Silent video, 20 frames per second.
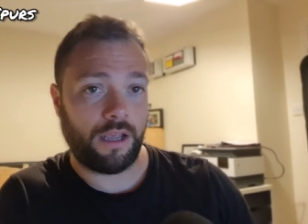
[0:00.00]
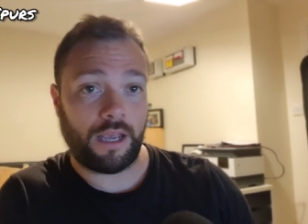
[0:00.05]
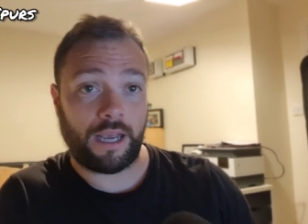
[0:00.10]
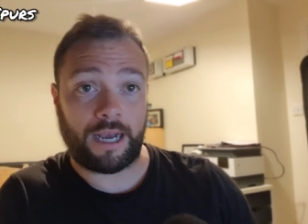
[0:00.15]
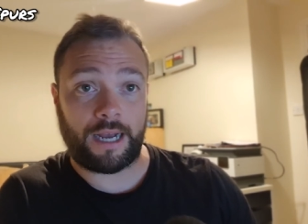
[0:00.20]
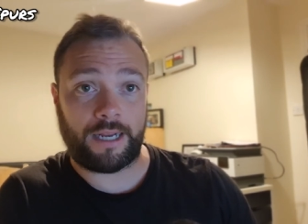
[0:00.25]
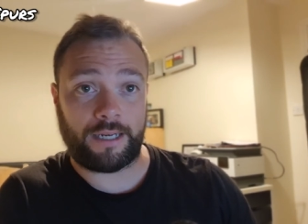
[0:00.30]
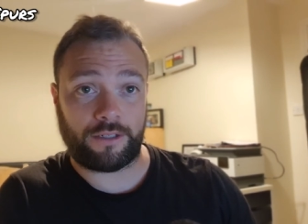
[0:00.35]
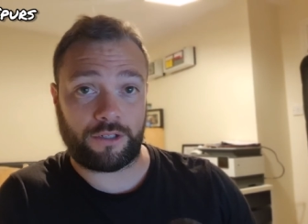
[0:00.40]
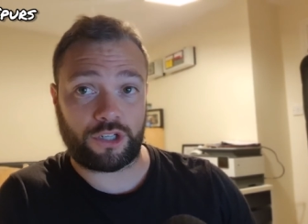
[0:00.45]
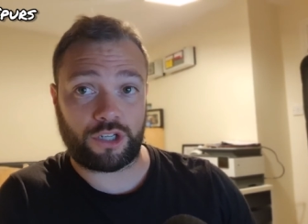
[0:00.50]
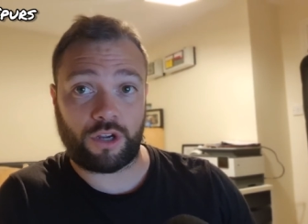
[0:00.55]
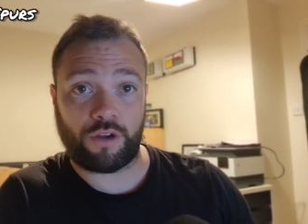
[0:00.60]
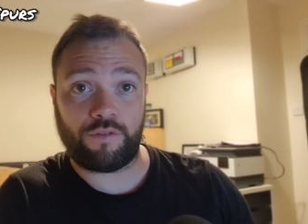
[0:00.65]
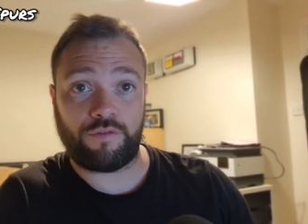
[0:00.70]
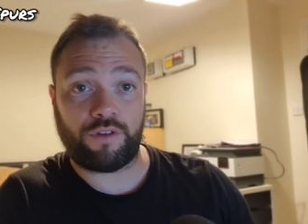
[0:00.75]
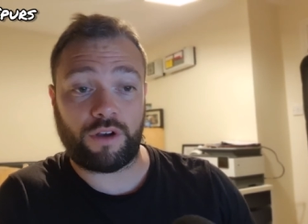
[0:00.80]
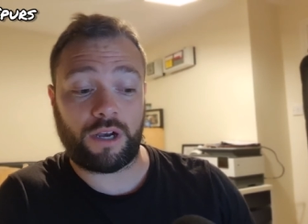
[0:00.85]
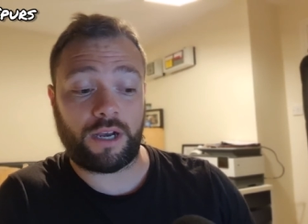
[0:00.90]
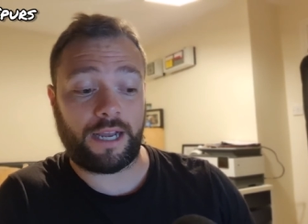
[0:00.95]
and so
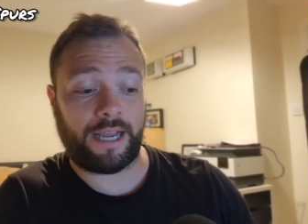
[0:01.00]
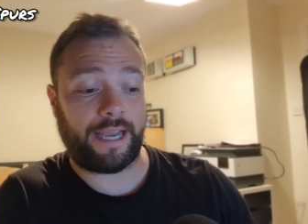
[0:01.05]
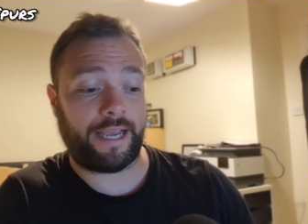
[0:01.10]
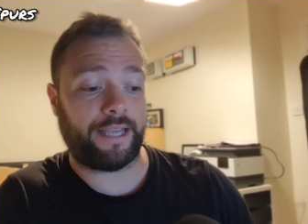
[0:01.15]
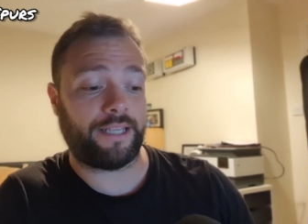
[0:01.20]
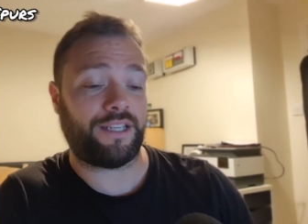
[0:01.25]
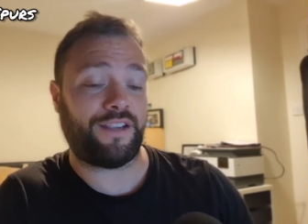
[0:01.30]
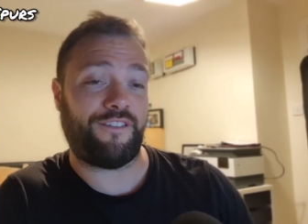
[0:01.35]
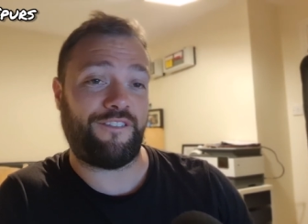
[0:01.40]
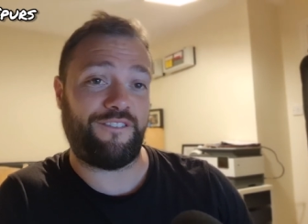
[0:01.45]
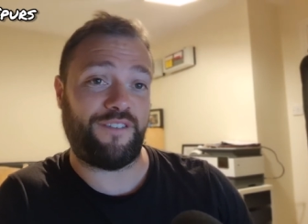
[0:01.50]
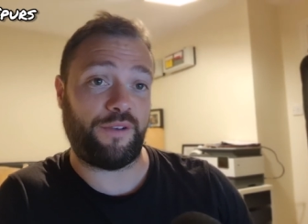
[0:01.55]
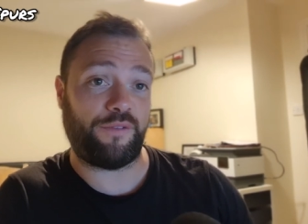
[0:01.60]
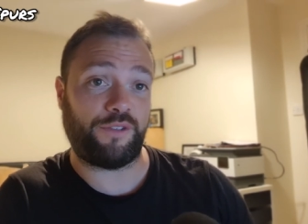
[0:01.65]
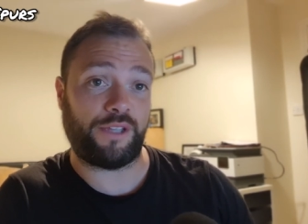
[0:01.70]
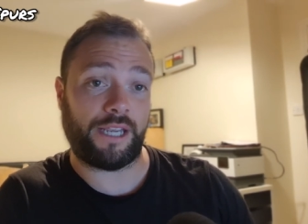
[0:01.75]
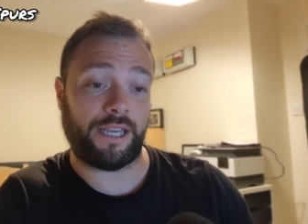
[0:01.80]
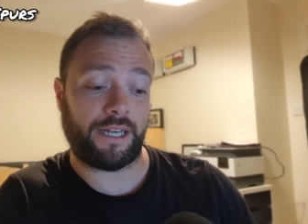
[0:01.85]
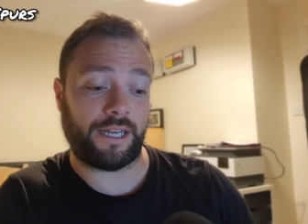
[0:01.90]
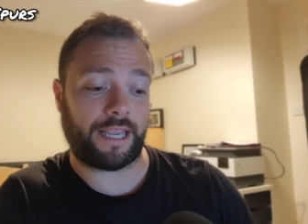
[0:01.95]
far has
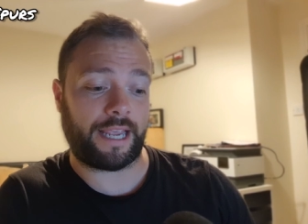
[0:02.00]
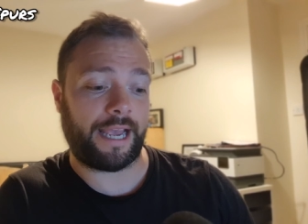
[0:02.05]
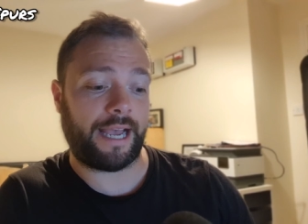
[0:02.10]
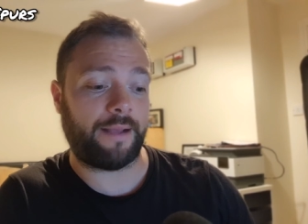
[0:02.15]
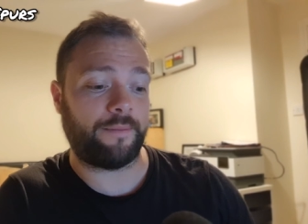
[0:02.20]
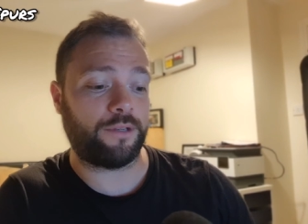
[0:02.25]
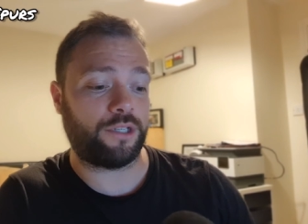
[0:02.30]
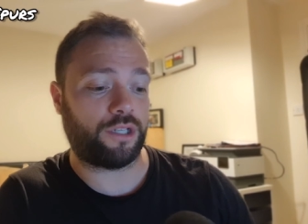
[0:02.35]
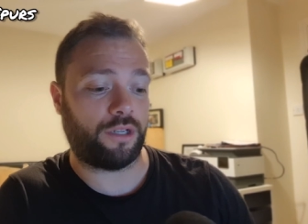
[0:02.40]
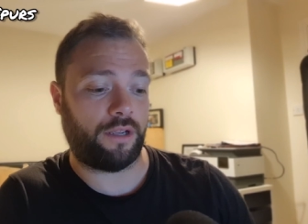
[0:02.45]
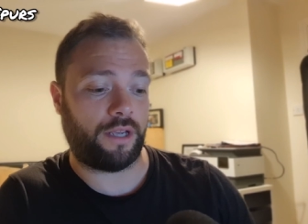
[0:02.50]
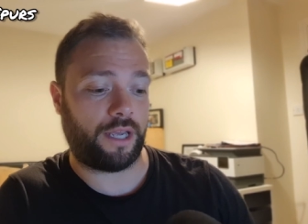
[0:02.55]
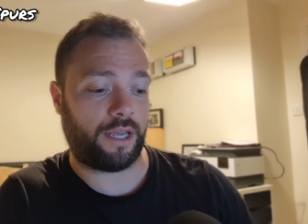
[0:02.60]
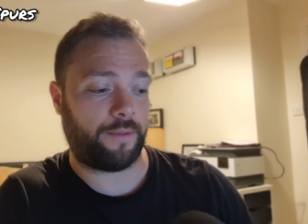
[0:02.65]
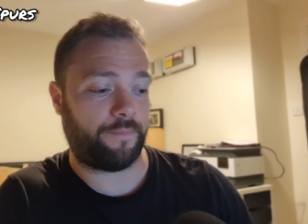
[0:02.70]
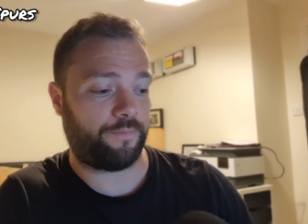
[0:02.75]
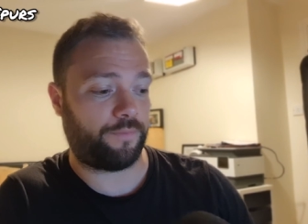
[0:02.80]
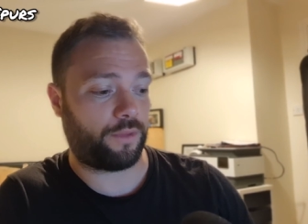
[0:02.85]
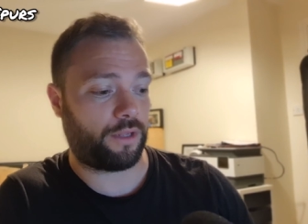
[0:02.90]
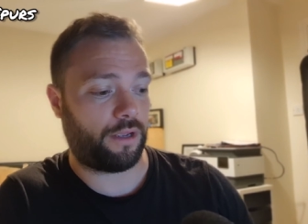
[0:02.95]
15 caps
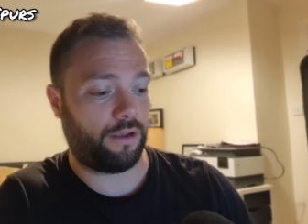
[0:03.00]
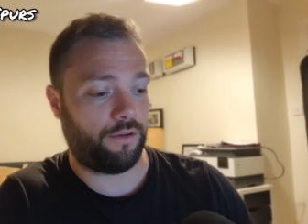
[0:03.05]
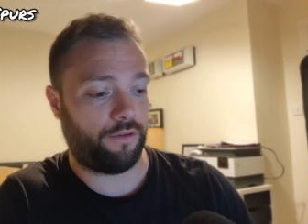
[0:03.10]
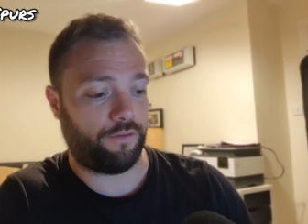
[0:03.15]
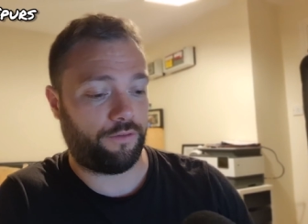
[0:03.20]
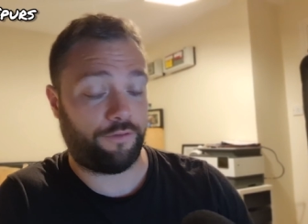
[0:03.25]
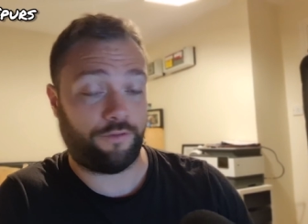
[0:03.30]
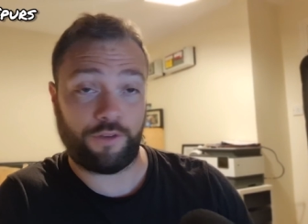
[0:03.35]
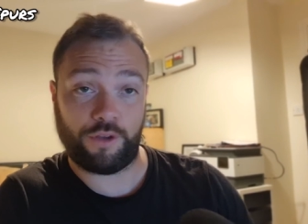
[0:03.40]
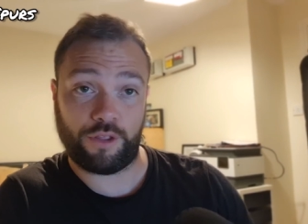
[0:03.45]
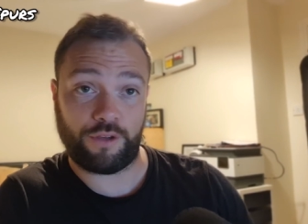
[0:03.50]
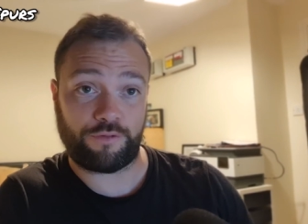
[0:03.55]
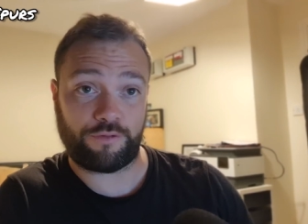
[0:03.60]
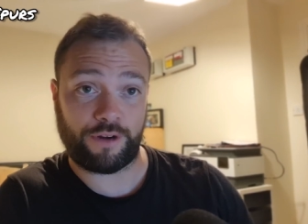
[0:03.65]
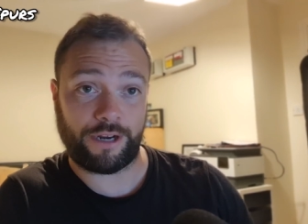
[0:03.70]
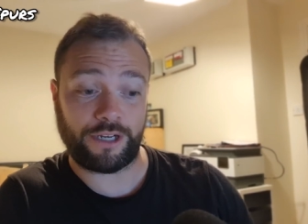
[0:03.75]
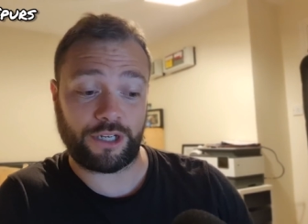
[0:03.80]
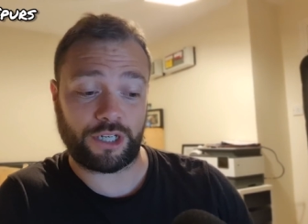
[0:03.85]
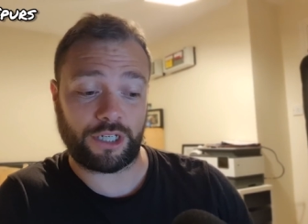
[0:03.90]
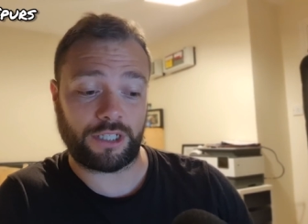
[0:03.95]
um, for the
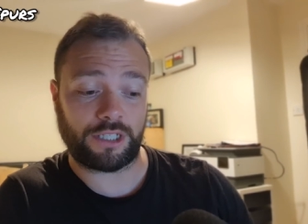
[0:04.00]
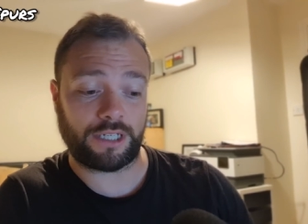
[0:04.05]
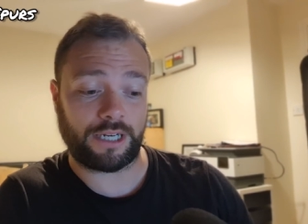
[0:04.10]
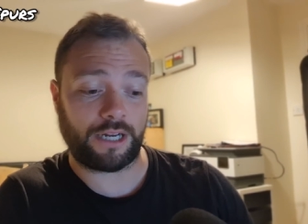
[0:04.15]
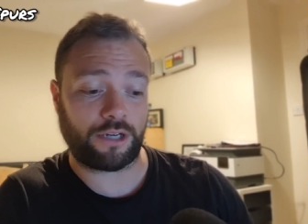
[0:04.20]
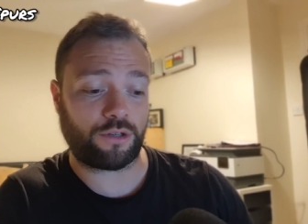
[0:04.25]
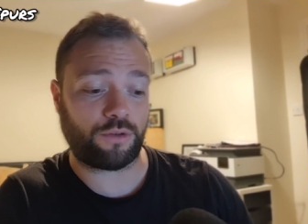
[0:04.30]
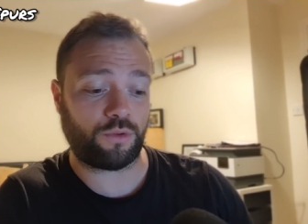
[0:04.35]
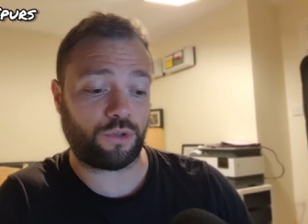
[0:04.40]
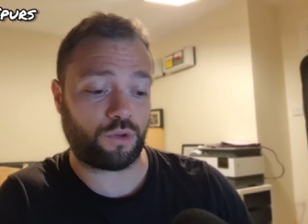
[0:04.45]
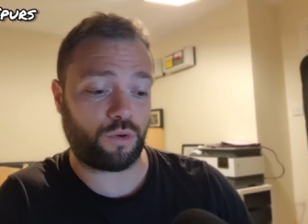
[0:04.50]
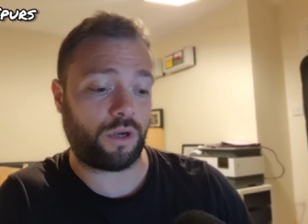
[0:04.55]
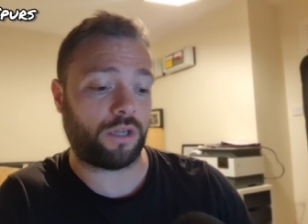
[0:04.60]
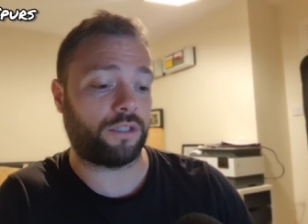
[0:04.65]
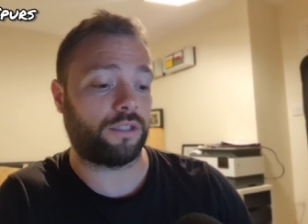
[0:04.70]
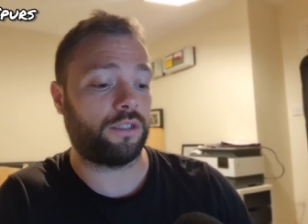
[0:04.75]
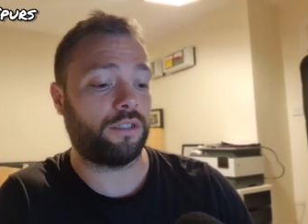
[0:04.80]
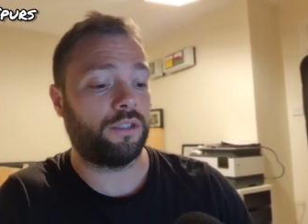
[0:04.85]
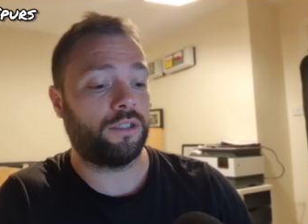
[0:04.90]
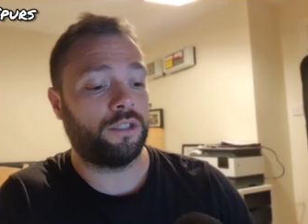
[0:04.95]
French international squad.